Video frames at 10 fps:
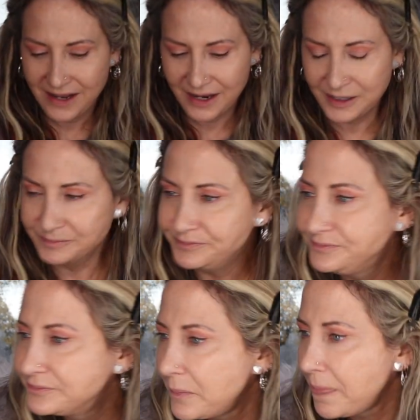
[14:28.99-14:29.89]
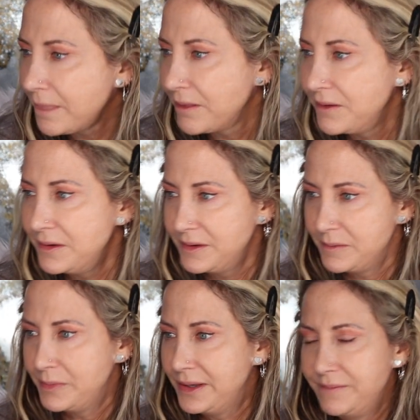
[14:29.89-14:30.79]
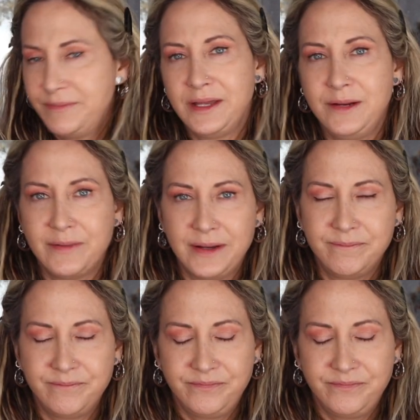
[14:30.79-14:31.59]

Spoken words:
But anyway,